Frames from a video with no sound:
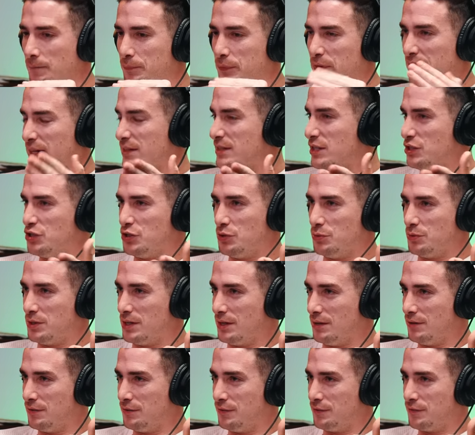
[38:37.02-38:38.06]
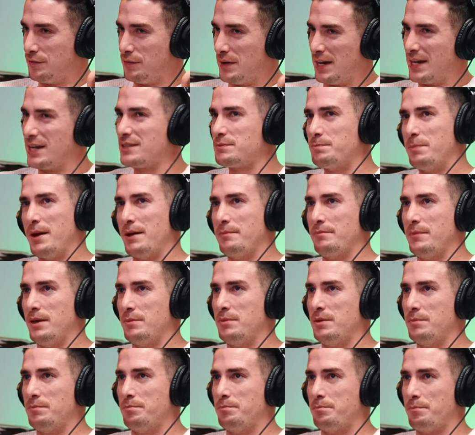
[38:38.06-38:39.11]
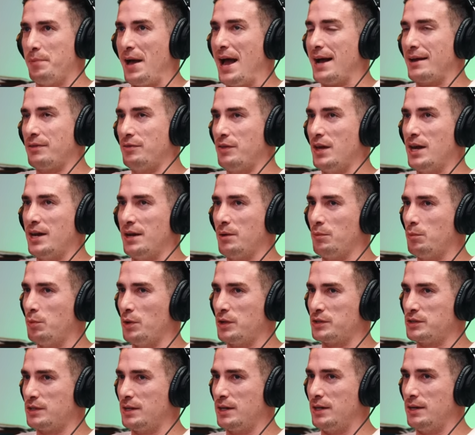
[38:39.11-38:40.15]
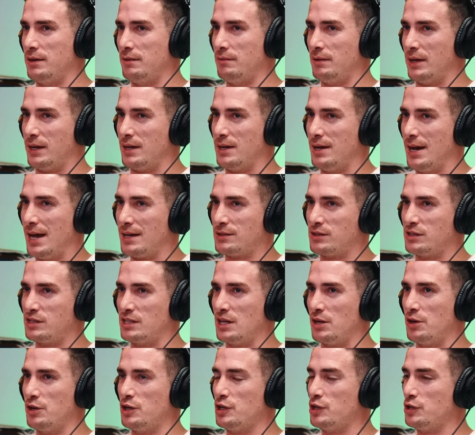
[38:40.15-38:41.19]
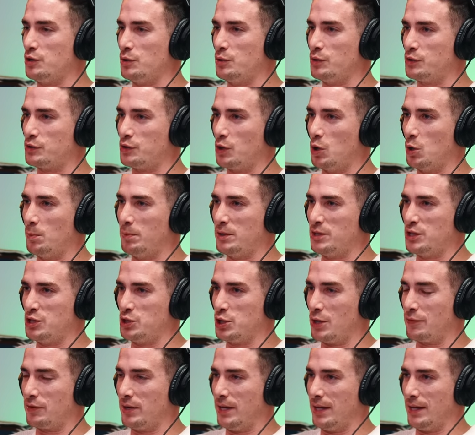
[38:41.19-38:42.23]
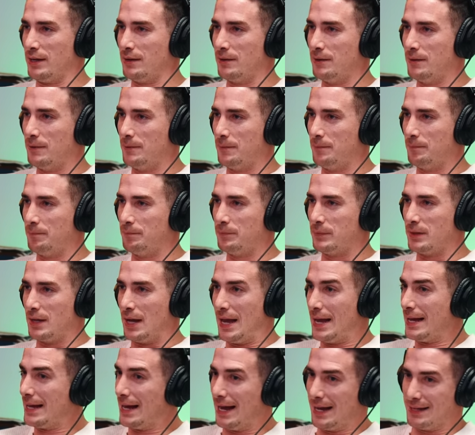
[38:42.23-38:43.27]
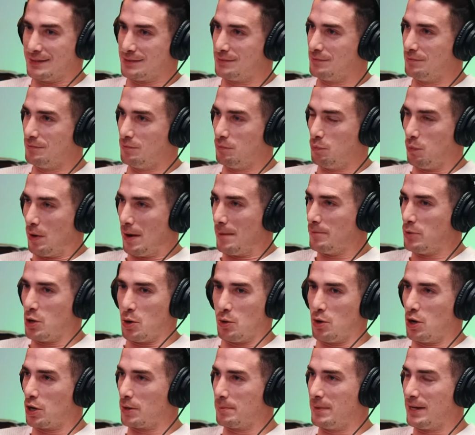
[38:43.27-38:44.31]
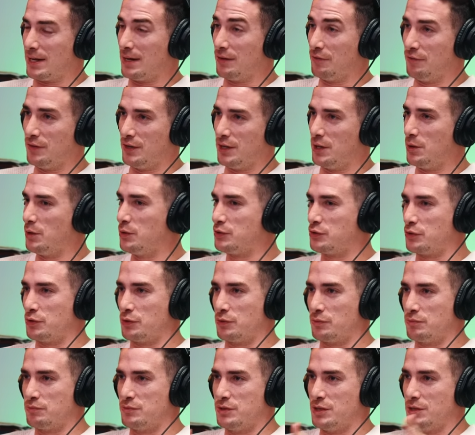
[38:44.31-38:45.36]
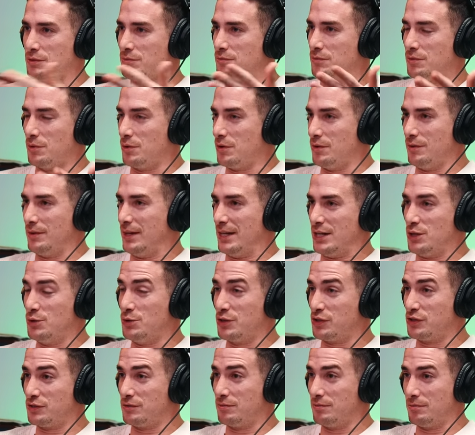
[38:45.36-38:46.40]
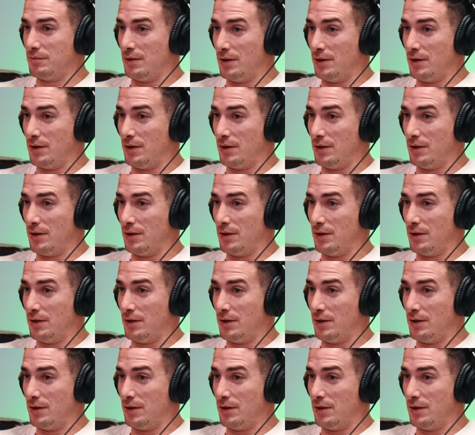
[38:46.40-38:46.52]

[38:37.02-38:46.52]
like, did you give, I guess maybe back then it wasn't like necessary to do so, but did you ever like, hey guys, I'm no longer making videos, or like you just